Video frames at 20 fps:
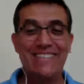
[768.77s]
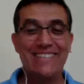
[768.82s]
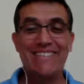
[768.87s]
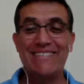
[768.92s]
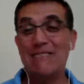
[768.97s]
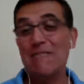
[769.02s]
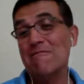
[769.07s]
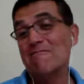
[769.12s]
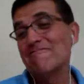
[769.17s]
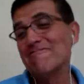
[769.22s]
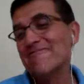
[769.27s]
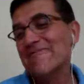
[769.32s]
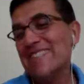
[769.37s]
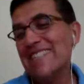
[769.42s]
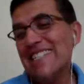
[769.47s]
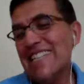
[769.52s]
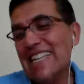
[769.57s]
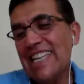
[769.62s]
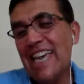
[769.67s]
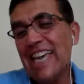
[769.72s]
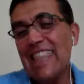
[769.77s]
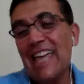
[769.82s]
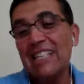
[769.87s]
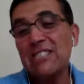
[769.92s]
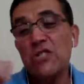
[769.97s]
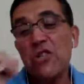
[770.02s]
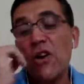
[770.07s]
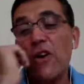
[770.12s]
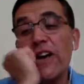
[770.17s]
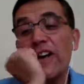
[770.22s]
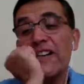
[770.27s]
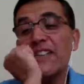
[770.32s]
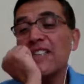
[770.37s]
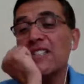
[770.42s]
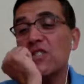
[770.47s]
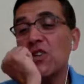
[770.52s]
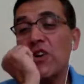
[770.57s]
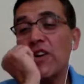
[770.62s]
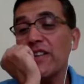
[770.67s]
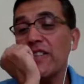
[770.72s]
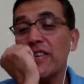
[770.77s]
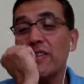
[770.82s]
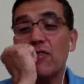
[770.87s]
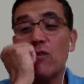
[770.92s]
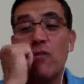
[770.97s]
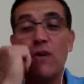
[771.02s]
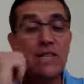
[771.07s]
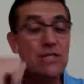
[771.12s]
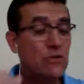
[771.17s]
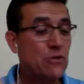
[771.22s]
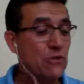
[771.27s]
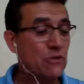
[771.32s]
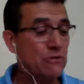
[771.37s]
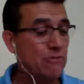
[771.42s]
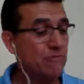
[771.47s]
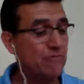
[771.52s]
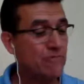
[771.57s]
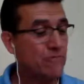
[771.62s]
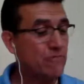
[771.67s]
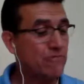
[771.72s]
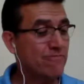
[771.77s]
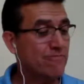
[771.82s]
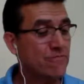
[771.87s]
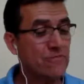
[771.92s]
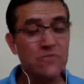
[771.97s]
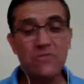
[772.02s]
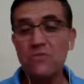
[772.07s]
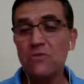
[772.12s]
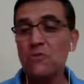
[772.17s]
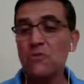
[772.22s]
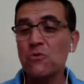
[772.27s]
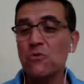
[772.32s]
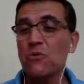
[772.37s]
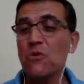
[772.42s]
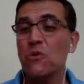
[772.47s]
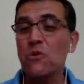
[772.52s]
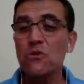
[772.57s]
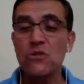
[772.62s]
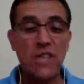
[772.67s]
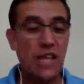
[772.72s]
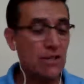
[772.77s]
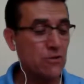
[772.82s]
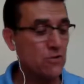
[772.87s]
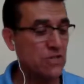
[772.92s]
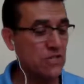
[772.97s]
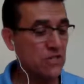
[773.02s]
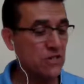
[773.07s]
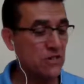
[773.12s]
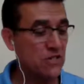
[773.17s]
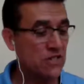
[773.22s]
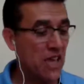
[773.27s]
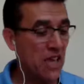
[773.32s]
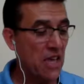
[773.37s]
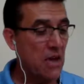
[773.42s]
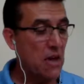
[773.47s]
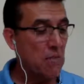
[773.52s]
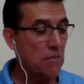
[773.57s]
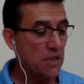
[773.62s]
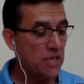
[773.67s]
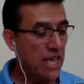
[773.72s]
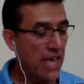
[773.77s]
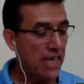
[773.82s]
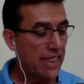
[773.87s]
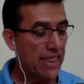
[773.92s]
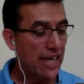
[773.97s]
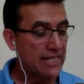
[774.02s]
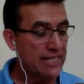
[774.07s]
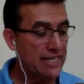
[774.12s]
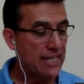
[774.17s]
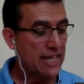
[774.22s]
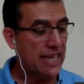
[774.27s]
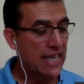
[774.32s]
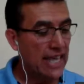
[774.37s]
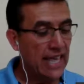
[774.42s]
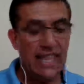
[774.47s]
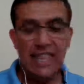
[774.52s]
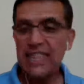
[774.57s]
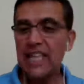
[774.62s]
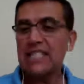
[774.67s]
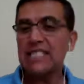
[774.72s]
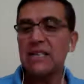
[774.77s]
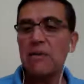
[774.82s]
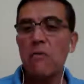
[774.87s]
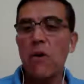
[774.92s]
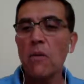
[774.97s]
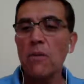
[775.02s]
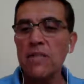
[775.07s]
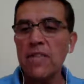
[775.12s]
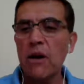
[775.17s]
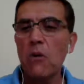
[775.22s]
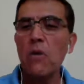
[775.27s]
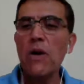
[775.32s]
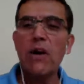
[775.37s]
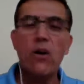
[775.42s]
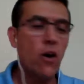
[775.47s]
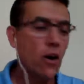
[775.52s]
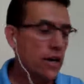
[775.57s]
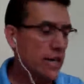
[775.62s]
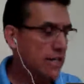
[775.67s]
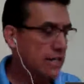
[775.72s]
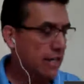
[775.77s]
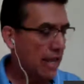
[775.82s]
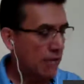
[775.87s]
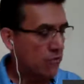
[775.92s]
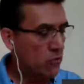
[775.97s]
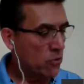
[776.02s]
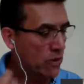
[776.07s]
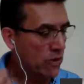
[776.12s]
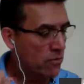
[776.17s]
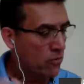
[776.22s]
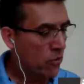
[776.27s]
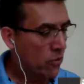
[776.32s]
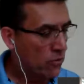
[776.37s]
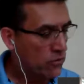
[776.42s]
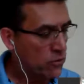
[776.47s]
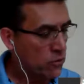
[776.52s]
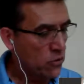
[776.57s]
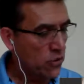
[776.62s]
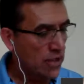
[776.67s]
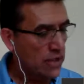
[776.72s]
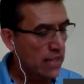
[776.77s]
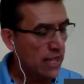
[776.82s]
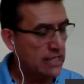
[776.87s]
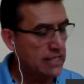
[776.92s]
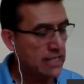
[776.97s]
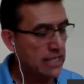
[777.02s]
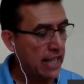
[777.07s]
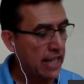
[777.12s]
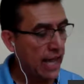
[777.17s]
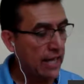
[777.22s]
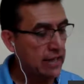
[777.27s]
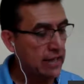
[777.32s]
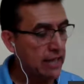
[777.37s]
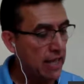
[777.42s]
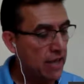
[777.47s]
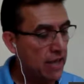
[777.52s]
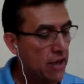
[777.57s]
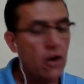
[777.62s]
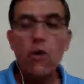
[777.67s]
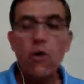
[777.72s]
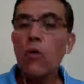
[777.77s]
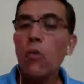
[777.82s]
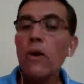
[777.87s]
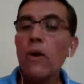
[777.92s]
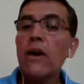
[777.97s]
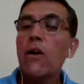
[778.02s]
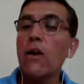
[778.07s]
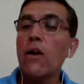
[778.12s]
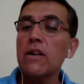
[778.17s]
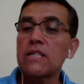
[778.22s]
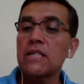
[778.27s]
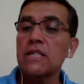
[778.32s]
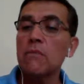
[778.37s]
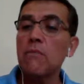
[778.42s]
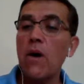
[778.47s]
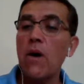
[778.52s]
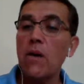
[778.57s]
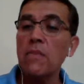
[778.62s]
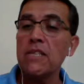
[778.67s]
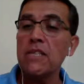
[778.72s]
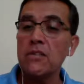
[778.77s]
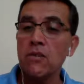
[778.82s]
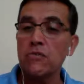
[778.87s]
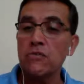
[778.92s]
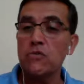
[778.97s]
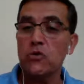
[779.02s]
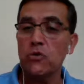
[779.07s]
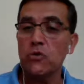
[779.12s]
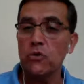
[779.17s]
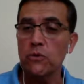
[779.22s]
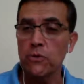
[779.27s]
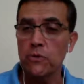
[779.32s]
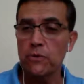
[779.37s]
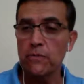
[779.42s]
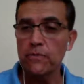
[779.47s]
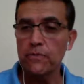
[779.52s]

So yeah, that soccer they don't want to use that resource. But yeah, that's a moment, and we call it, and we move to the next slide. We call it the moment of truth.